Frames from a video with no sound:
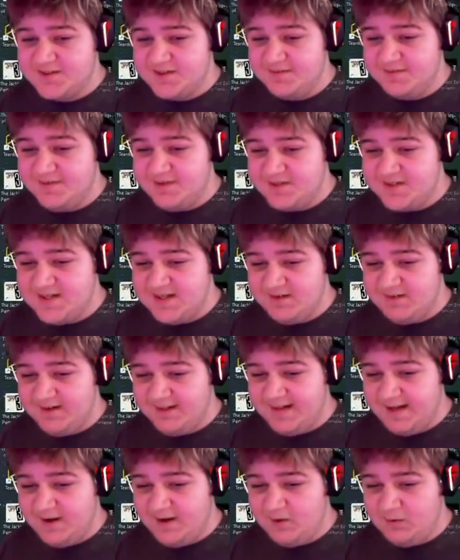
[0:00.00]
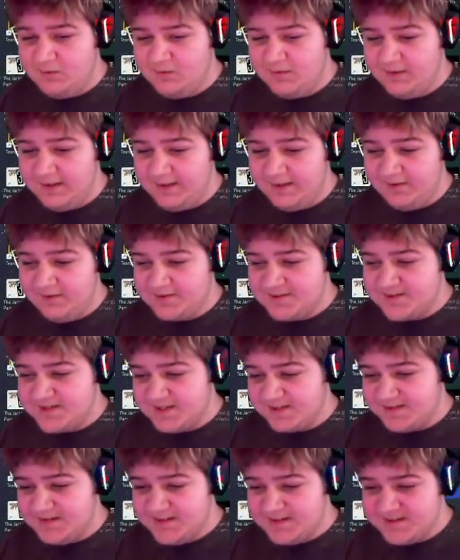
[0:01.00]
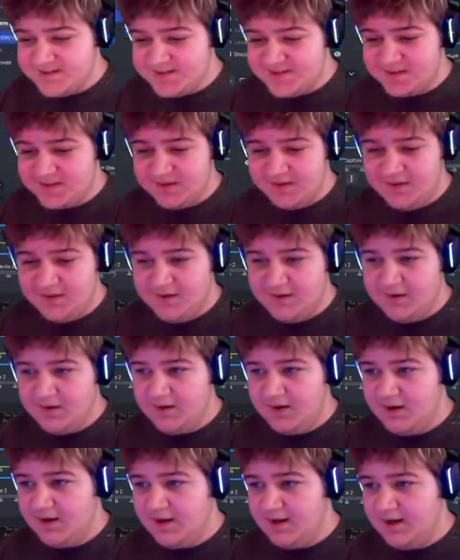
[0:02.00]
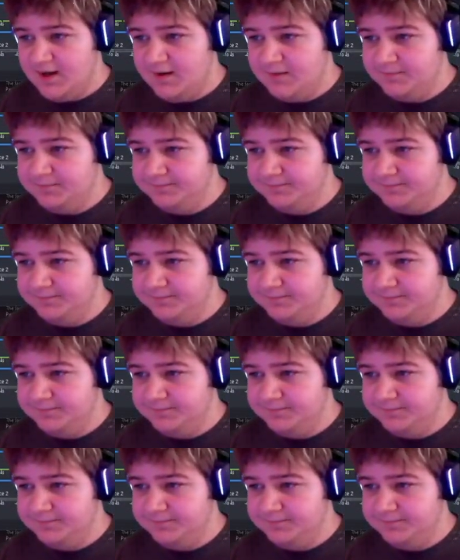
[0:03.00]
if you see right now, it looks like this. But